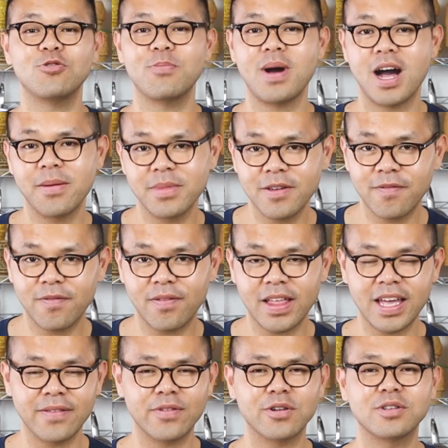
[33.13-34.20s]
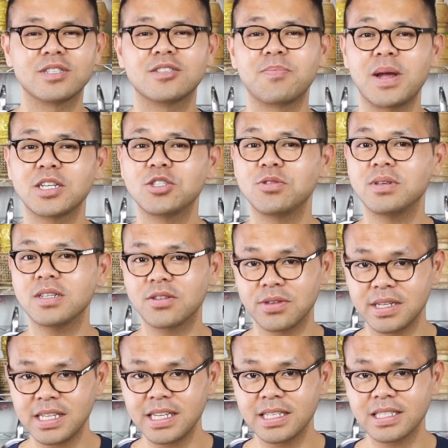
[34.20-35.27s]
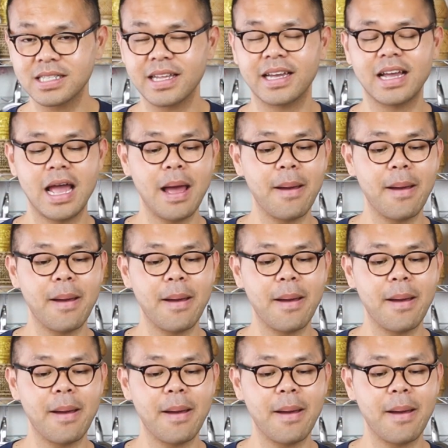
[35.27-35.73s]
umami flavor and special ingredients like